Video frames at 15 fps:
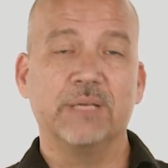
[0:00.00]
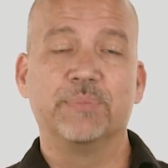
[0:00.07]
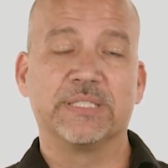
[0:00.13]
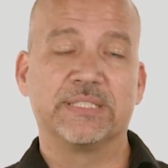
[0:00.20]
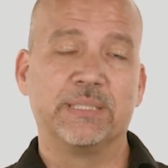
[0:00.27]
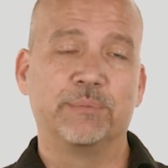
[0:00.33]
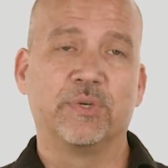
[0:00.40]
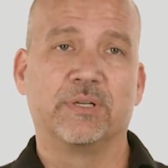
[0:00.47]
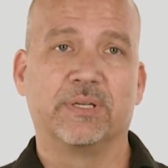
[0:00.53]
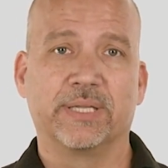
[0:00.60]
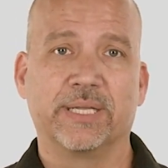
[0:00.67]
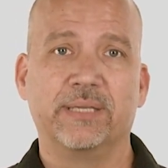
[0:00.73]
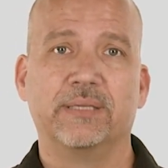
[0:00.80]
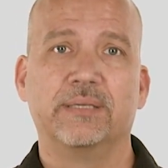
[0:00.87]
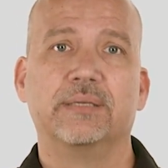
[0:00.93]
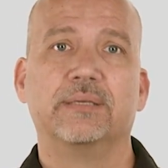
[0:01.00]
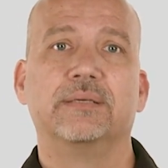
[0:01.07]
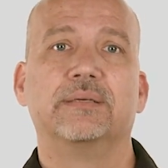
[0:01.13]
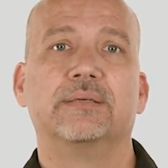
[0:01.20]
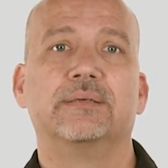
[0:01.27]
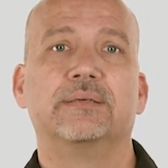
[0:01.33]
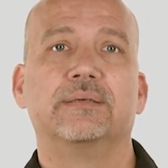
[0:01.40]
But similarly,
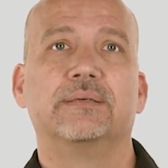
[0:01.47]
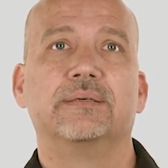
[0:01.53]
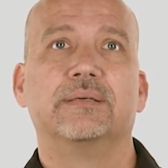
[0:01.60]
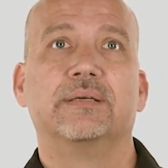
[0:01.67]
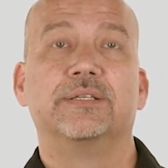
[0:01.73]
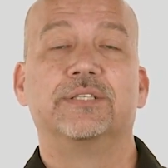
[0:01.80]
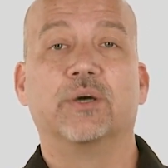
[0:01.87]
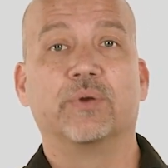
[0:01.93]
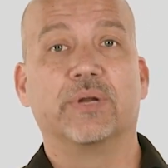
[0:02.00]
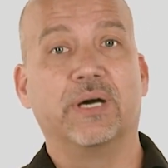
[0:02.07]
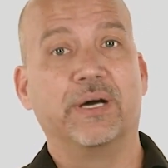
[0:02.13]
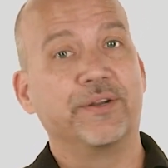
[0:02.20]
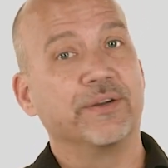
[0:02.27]
don't